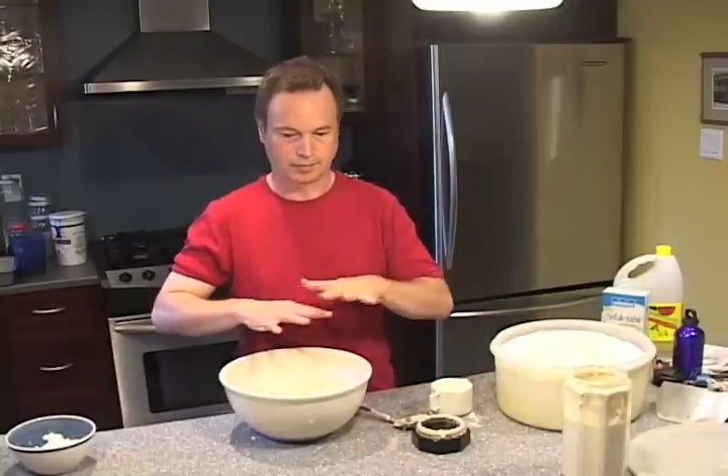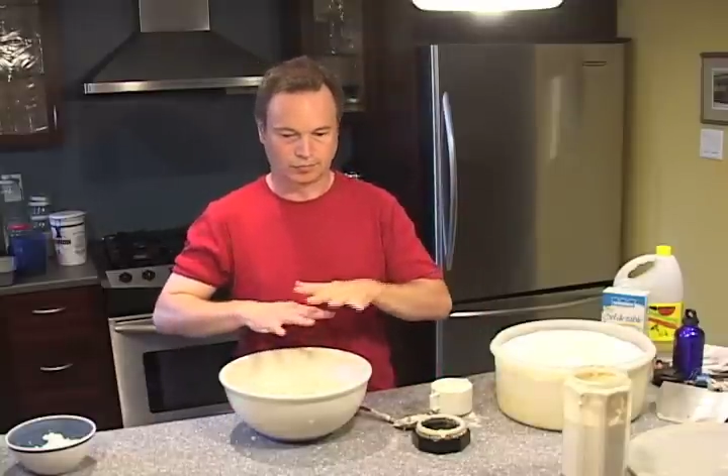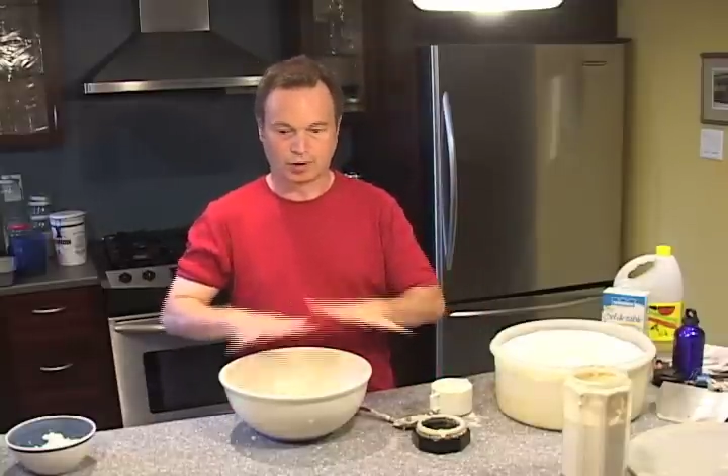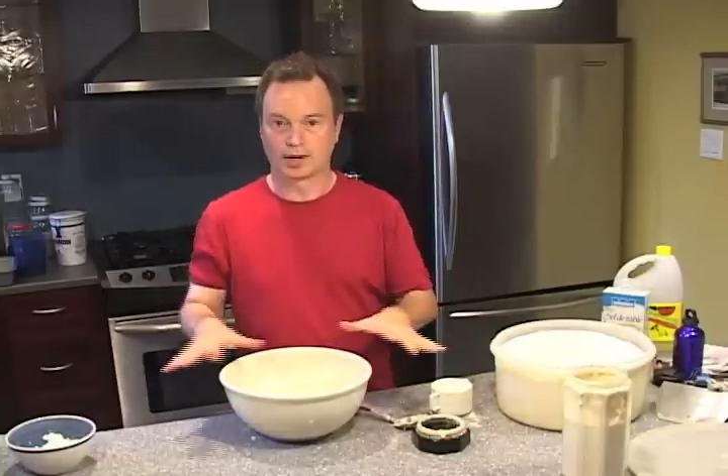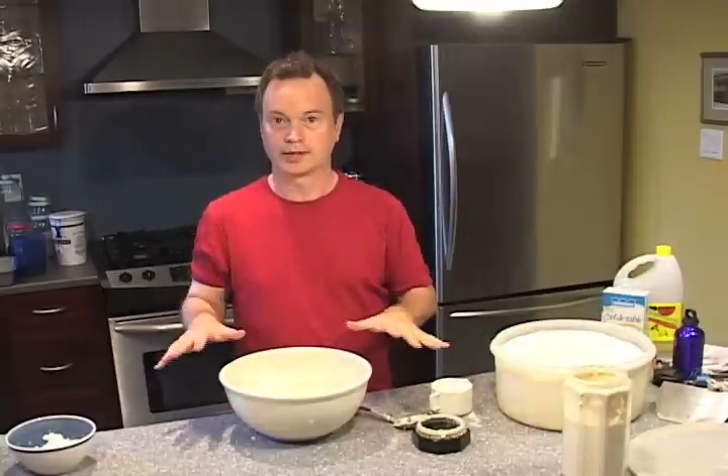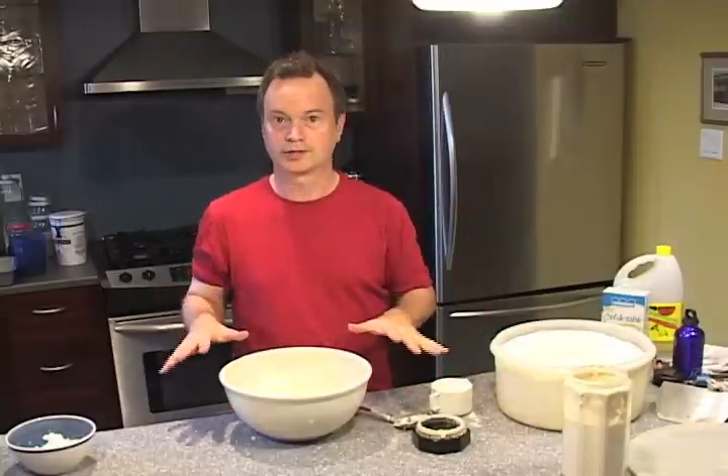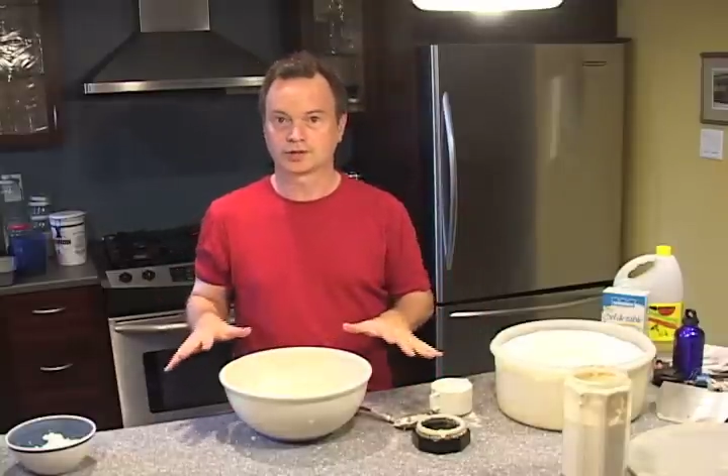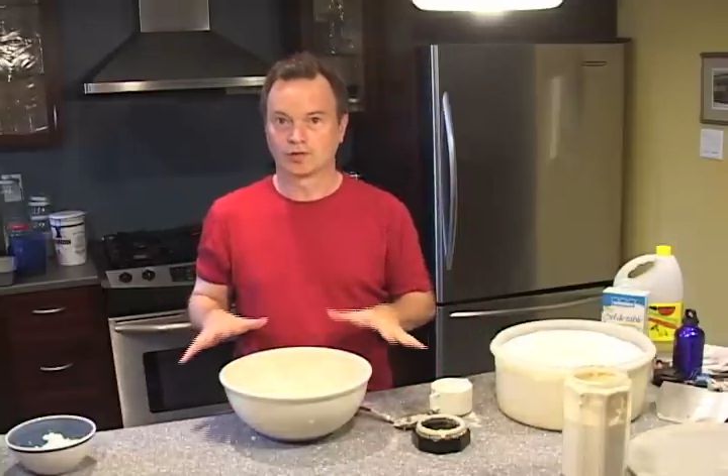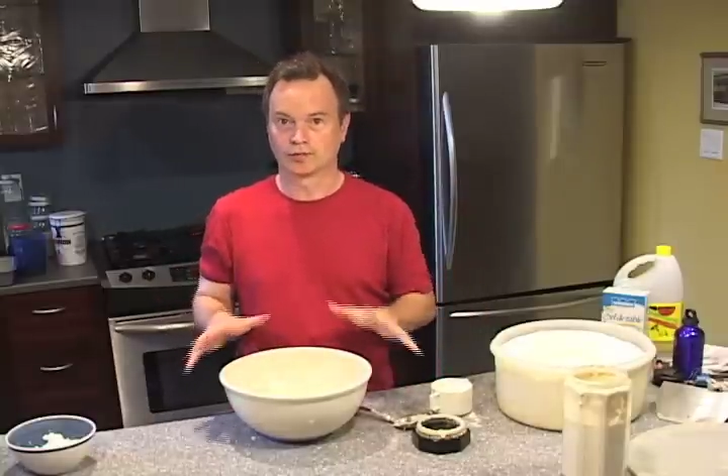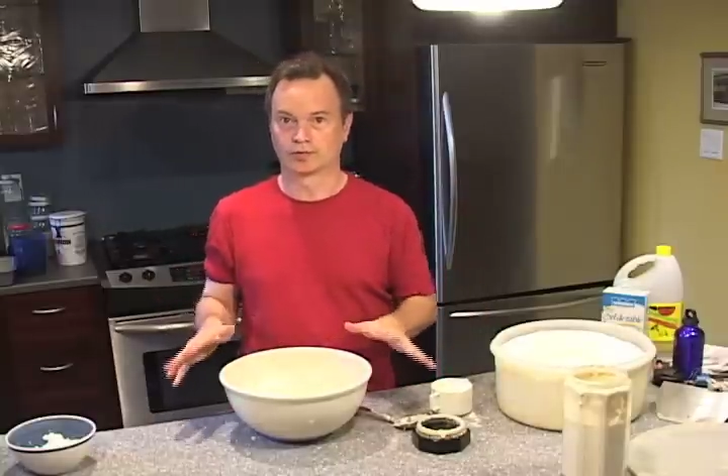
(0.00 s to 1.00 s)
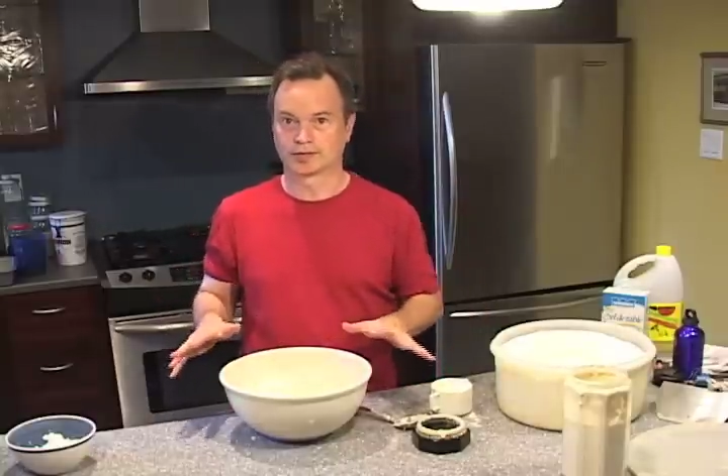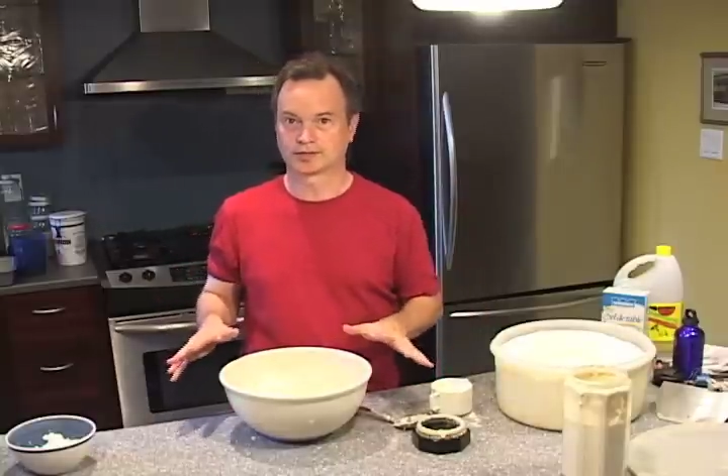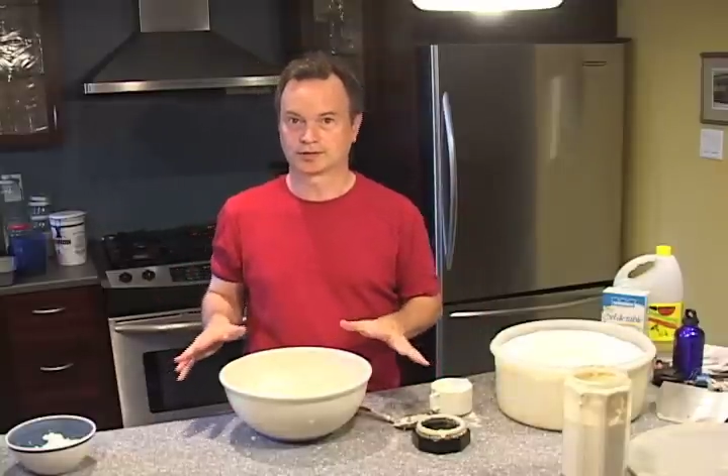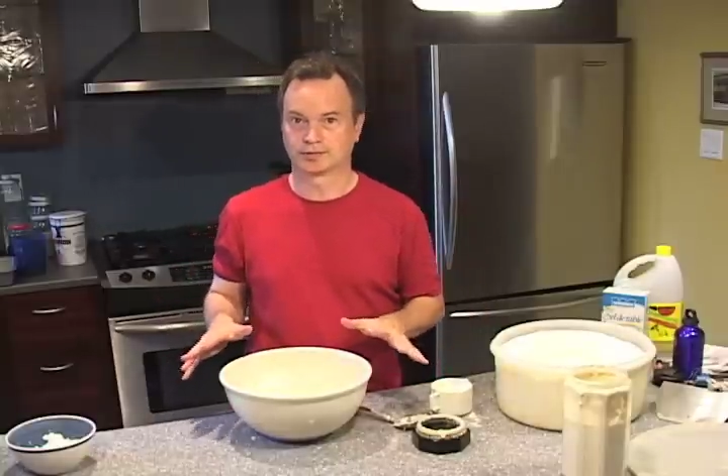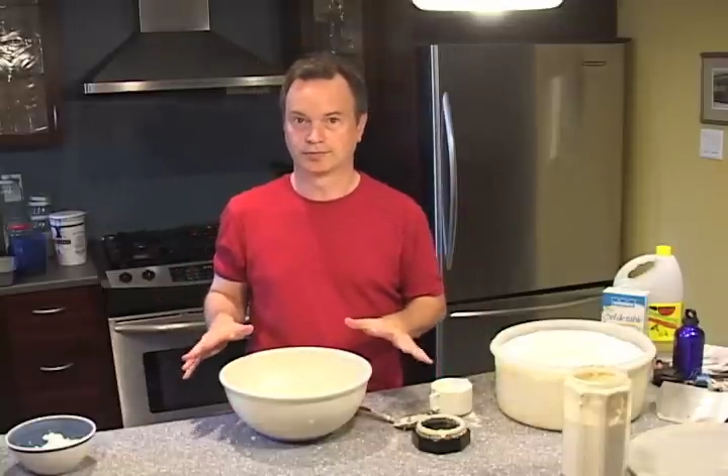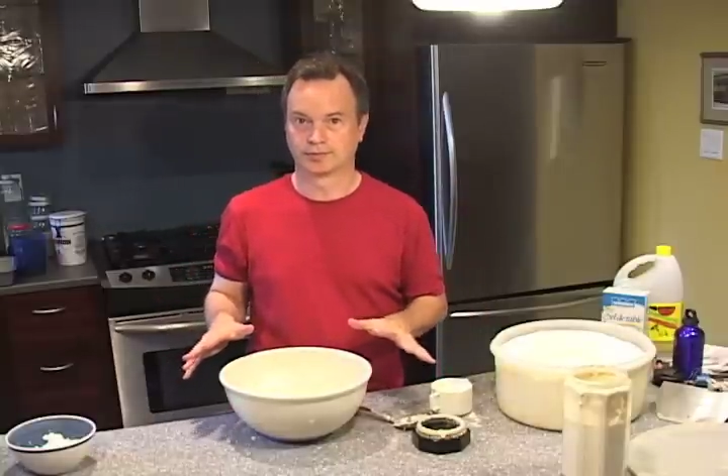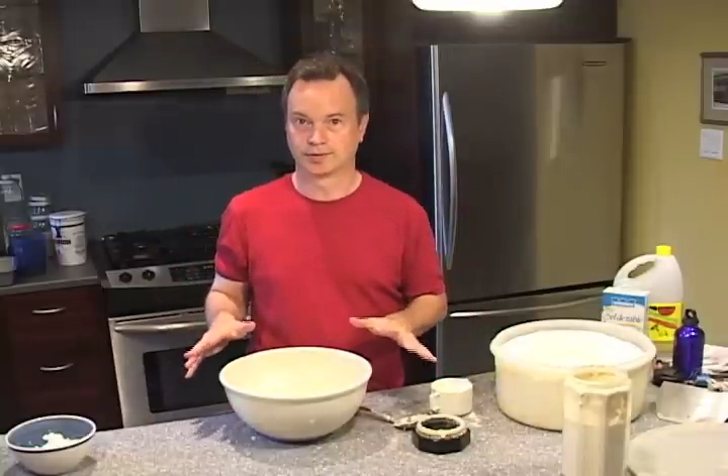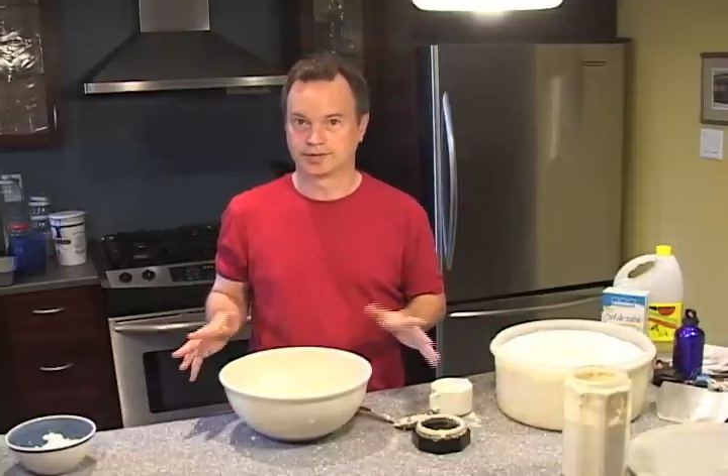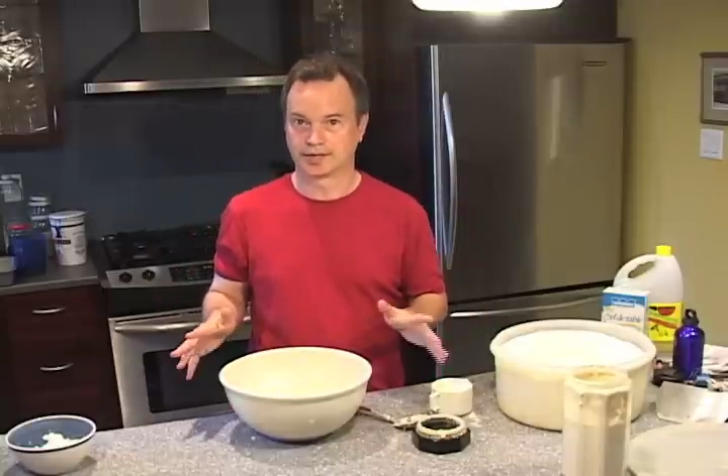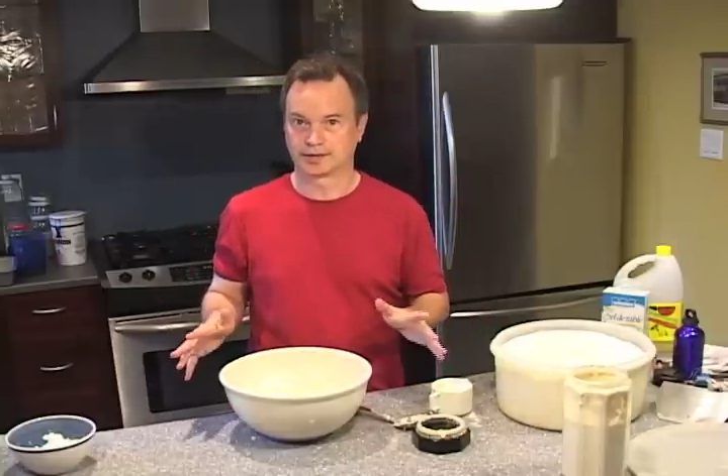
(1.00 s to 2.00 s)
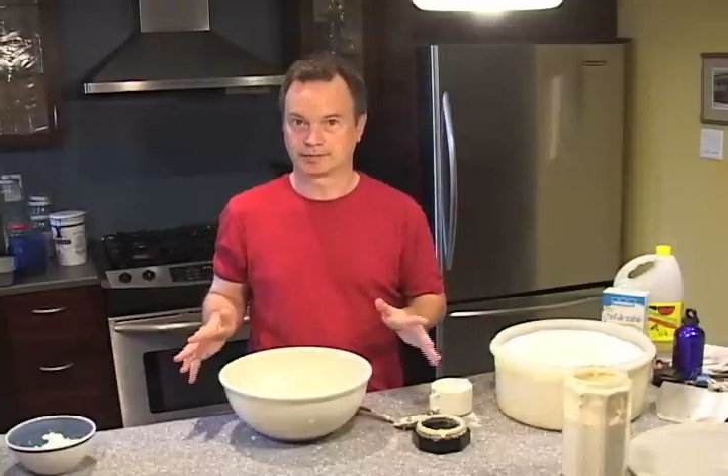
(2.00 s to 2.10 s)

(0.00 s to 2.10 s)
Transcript: rise over the rest of the day.